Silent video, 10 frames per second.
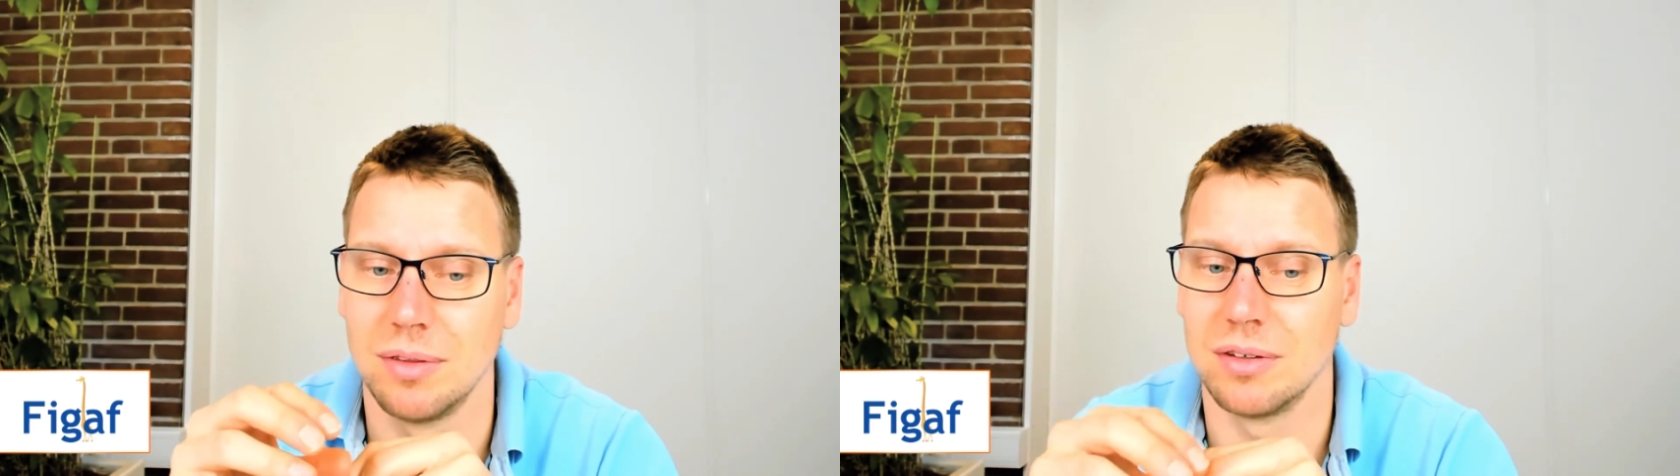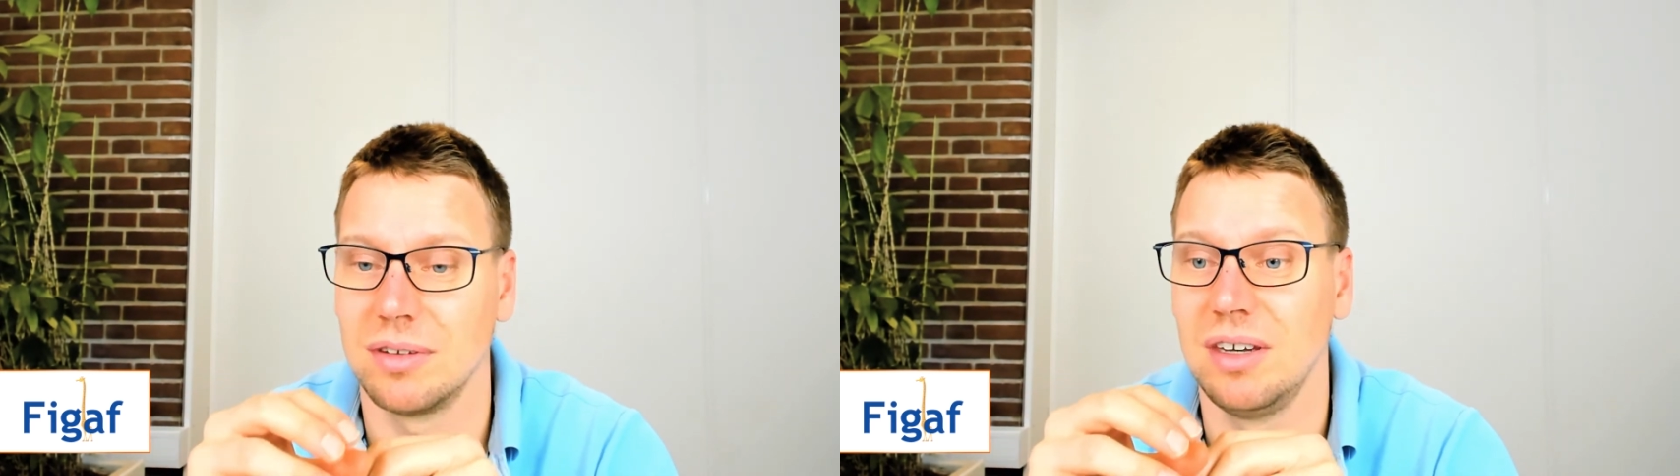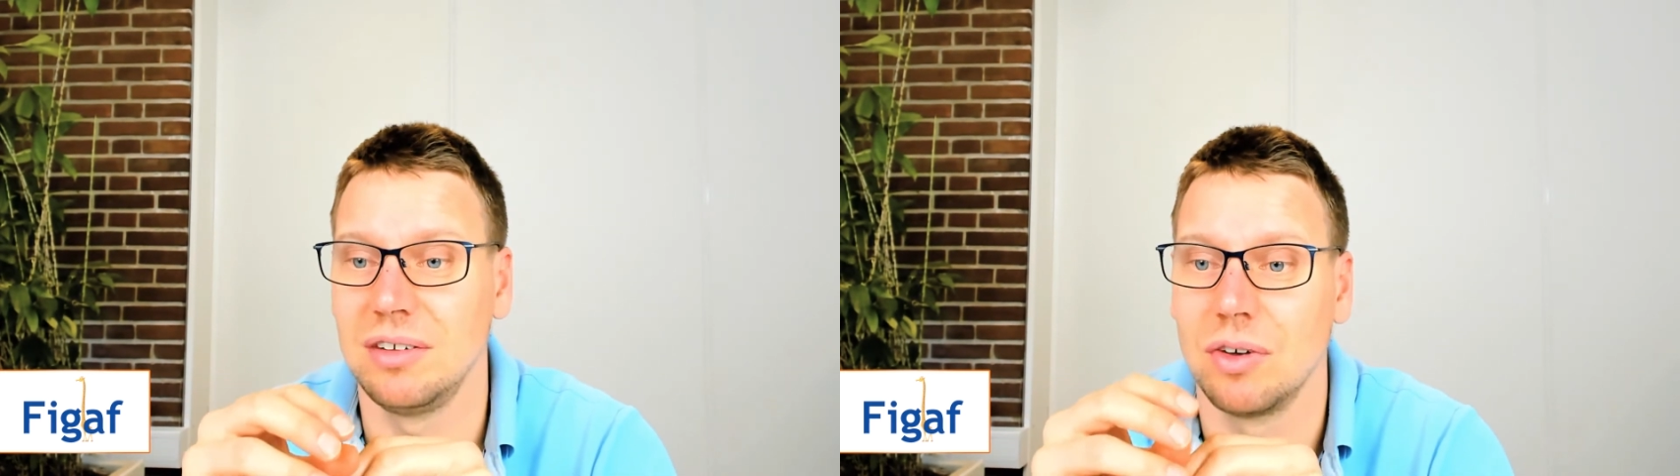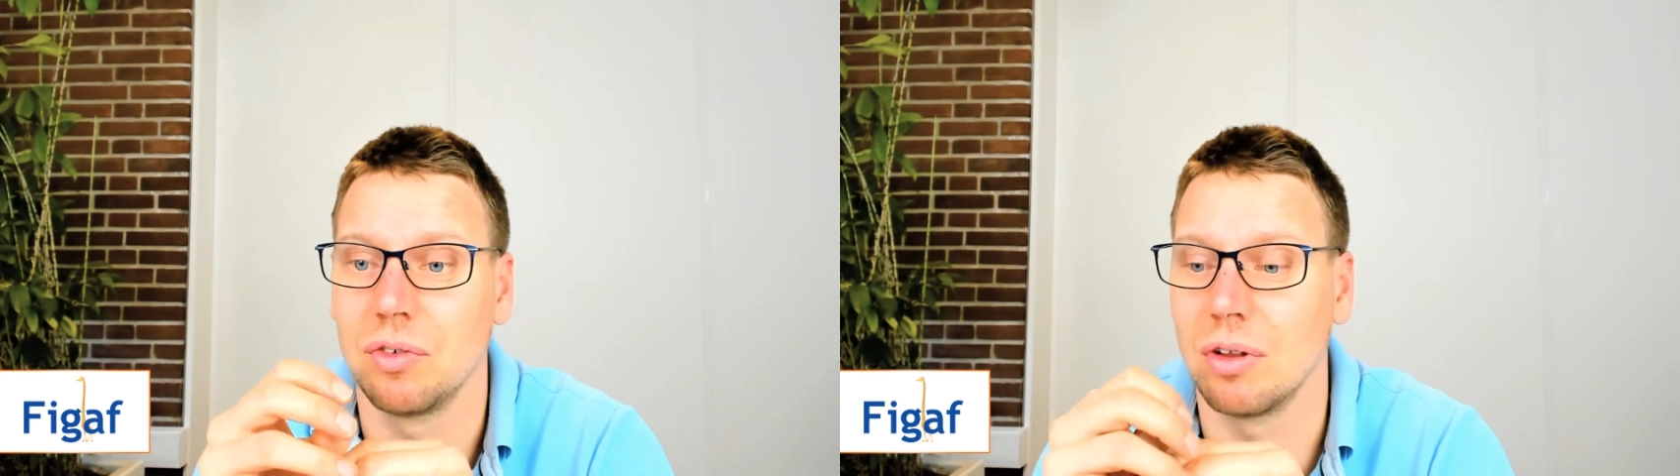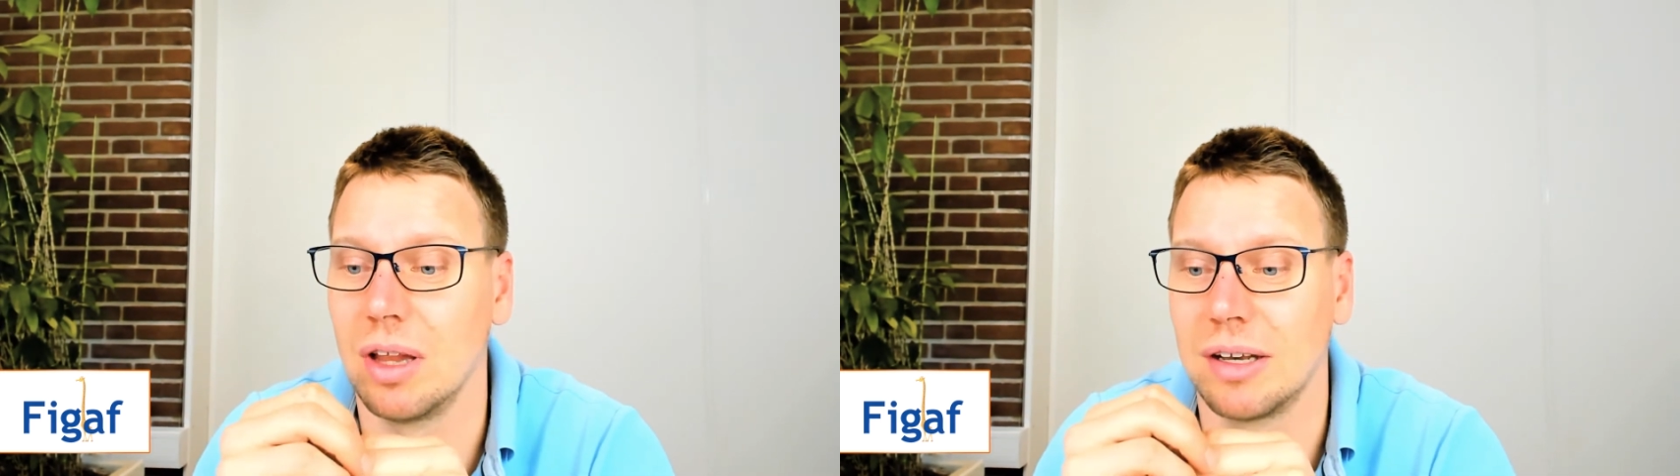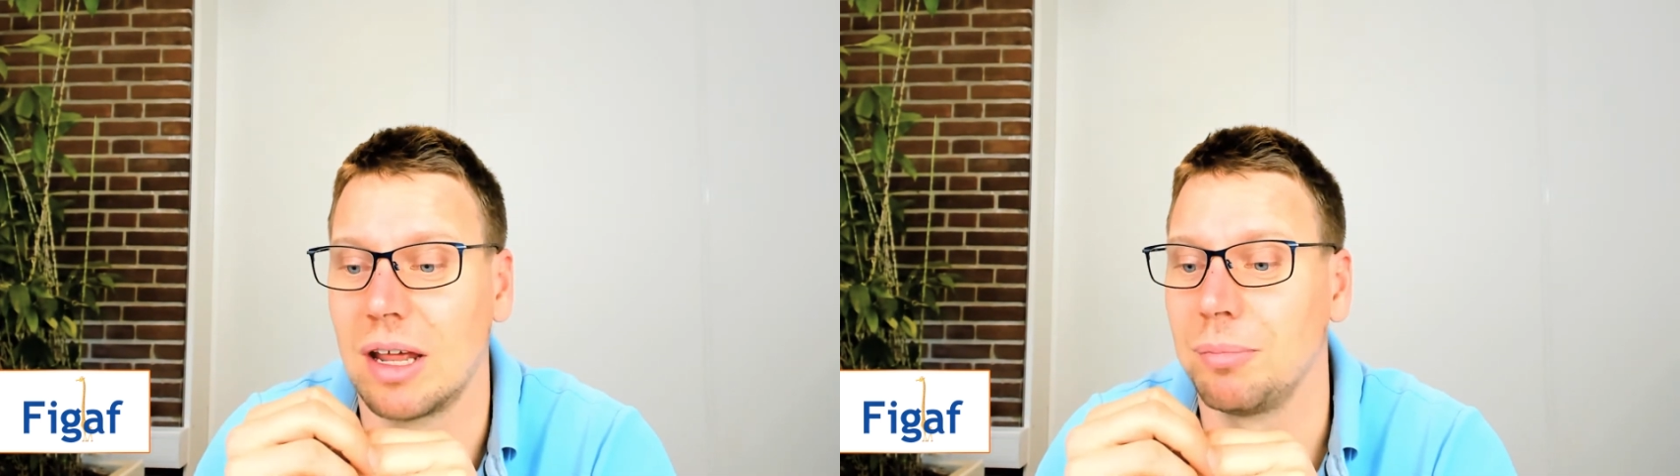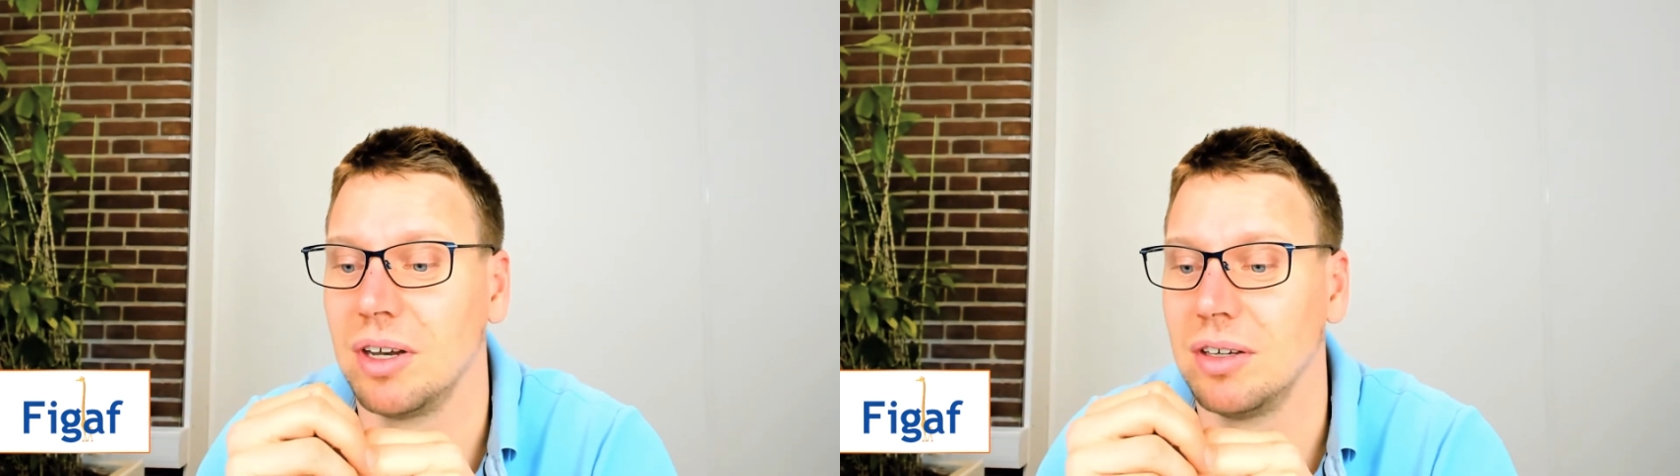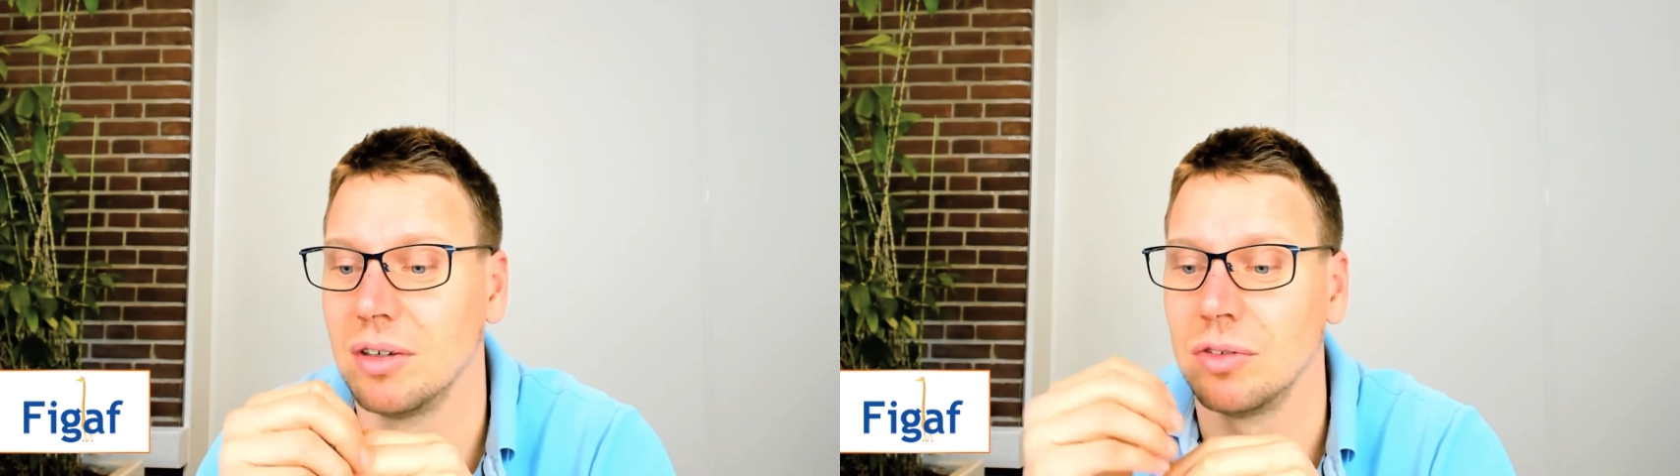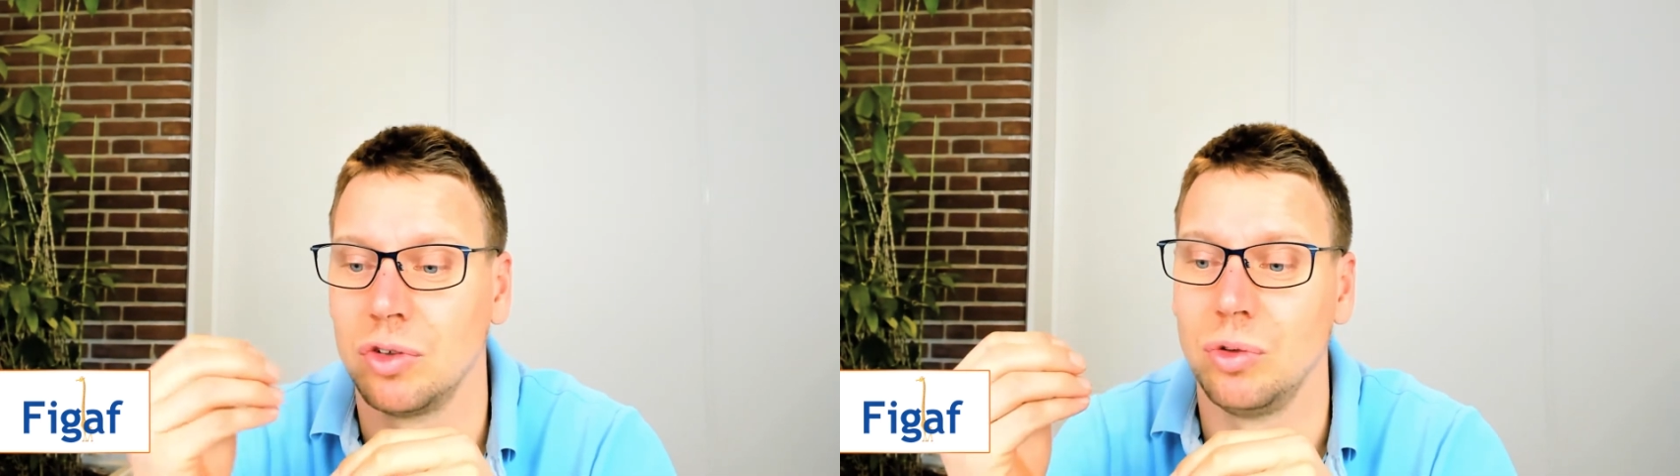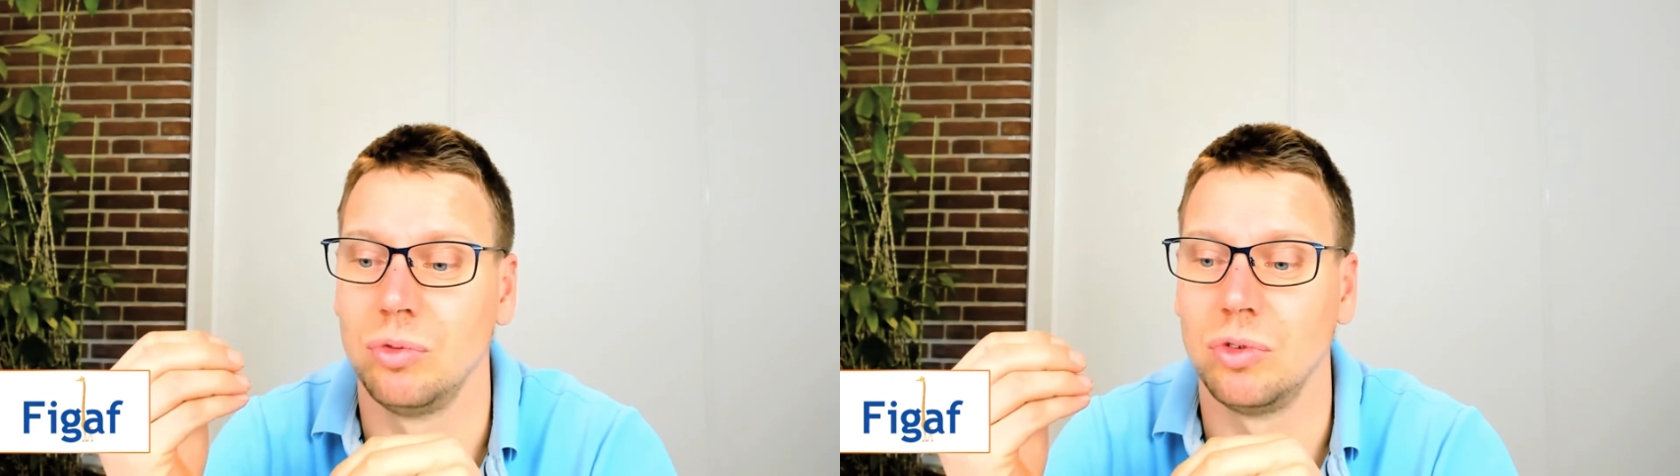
this Decentral Adapter Engine to,